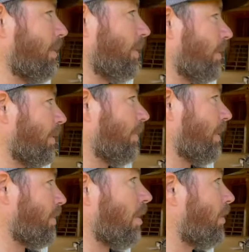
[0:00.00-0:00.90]
material
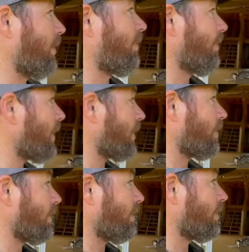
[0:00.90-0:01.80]
that's all different
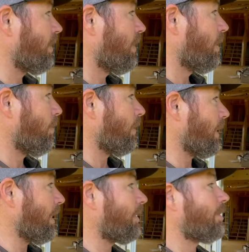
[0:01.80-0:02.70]
thicknesses when you
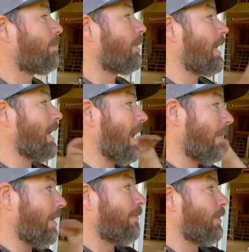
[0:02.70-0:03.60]
need to plane
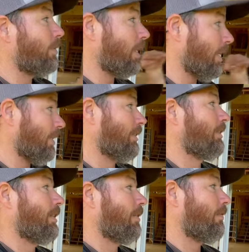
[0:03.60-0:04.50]
out F O T,
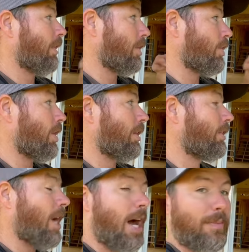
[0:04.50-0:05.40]
yeah, flush on
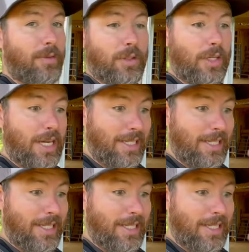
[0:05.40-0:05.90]
top for say